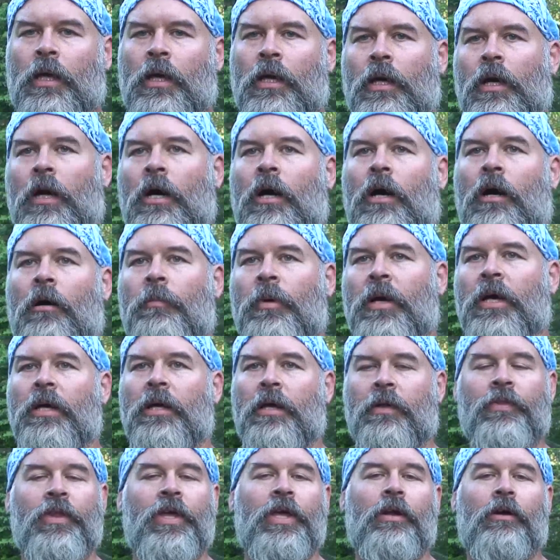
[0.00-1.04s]
And
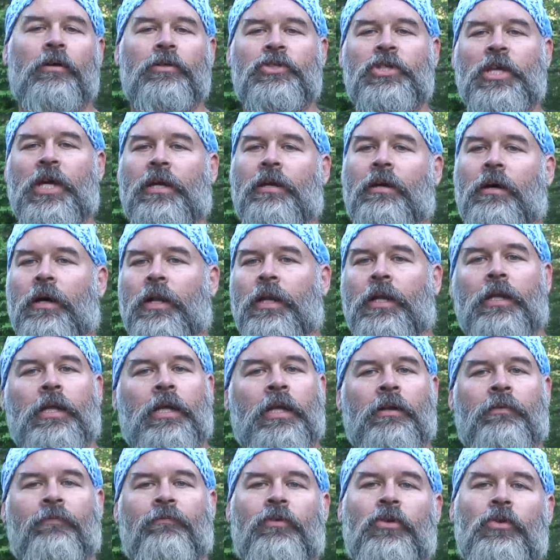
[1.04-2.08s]
then I'll check on it
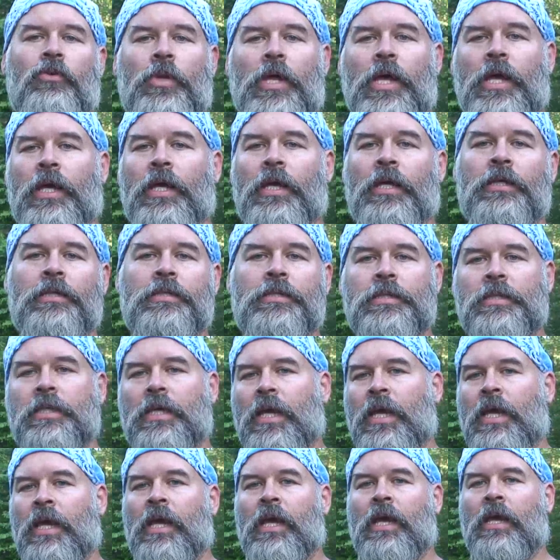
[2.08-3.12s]
in a few days,
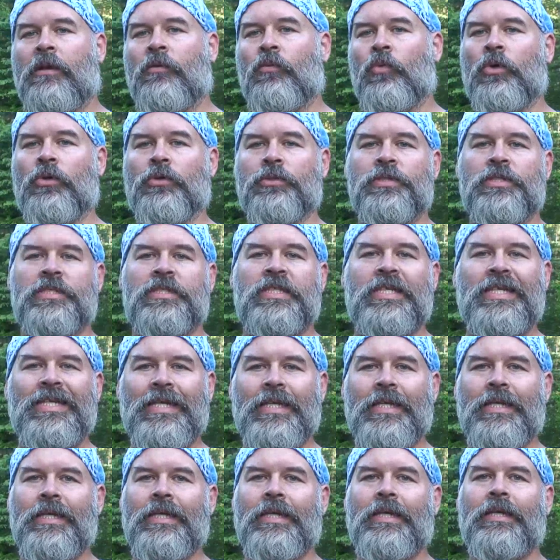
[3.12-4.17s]
and we'll
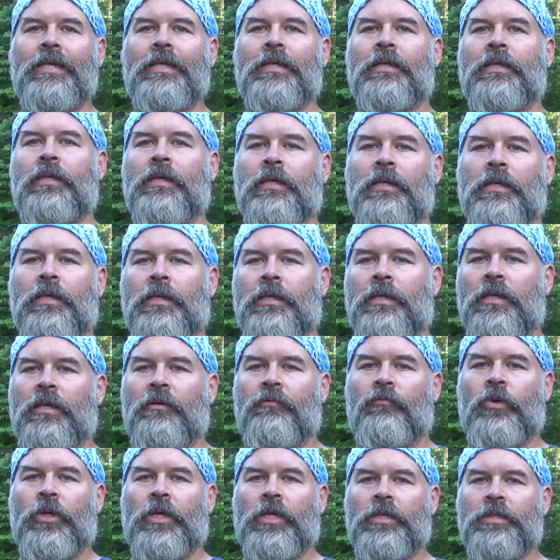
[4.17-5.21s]
see
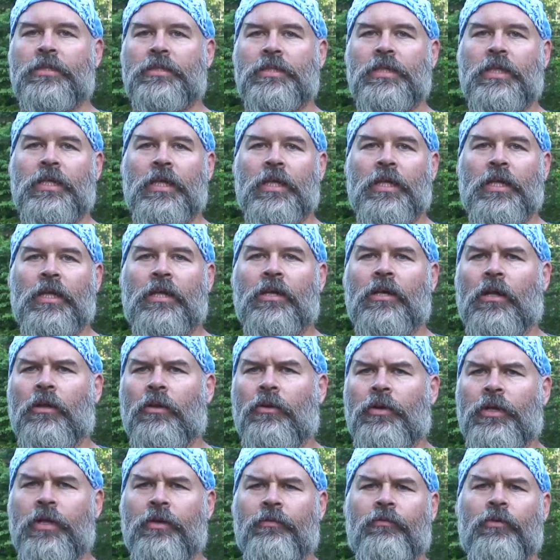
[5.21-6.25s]
if we can see any
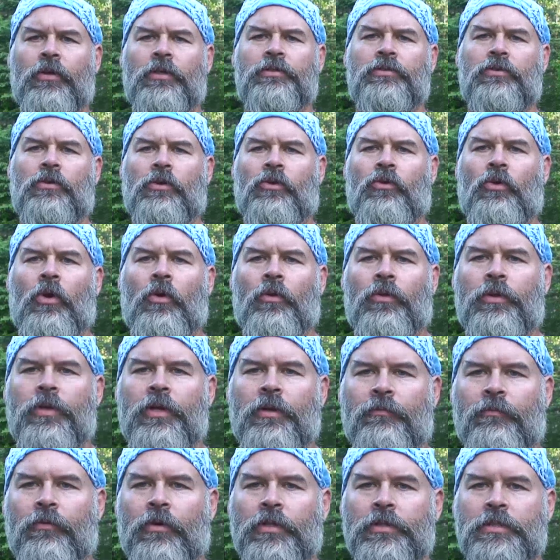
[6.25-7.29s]
color difference or growth
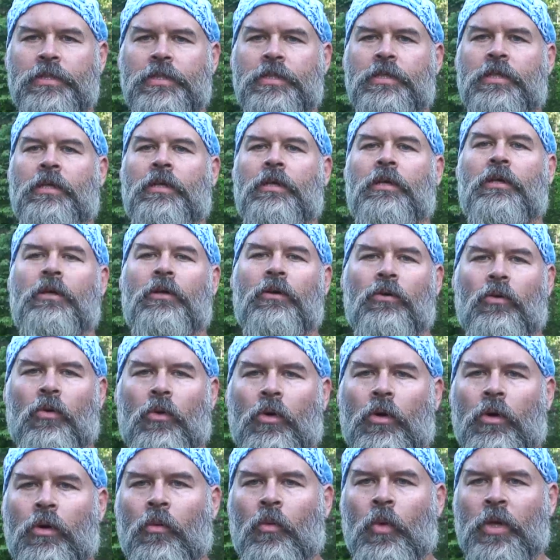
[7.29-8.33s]
difference
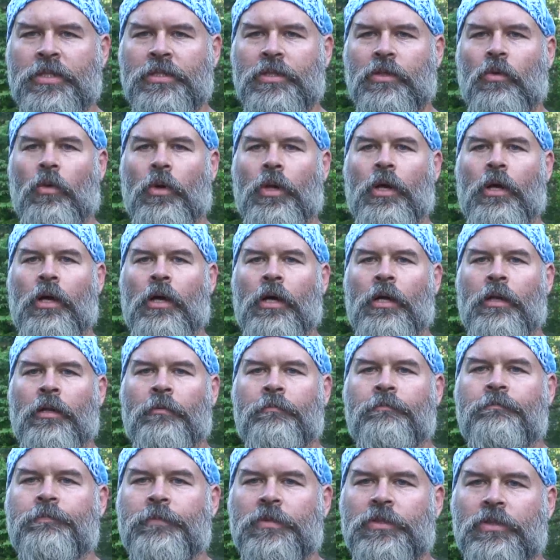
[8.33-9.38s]
or what's going on.
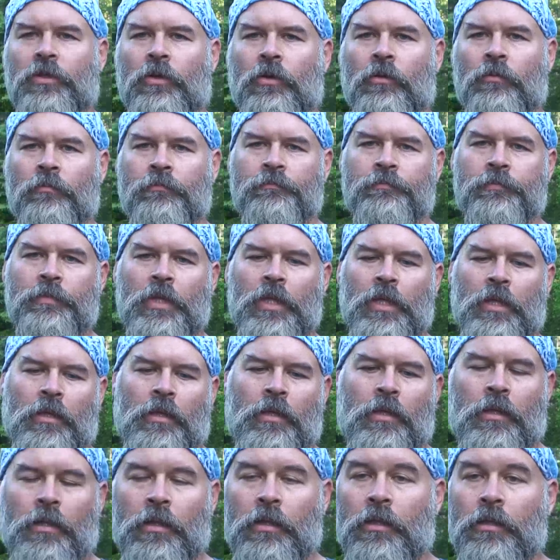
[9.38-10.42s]
So
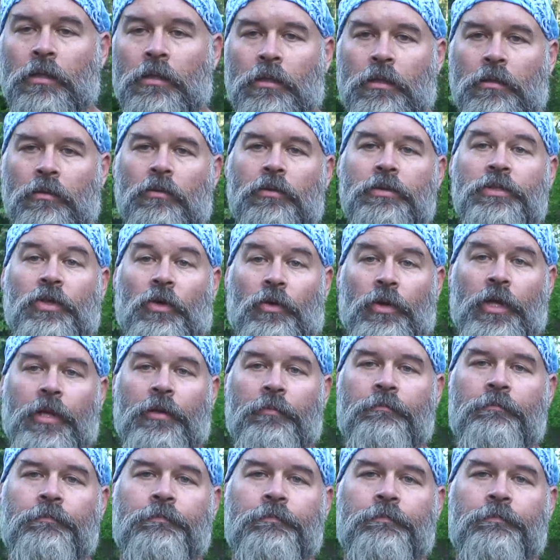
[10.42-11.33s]
till then.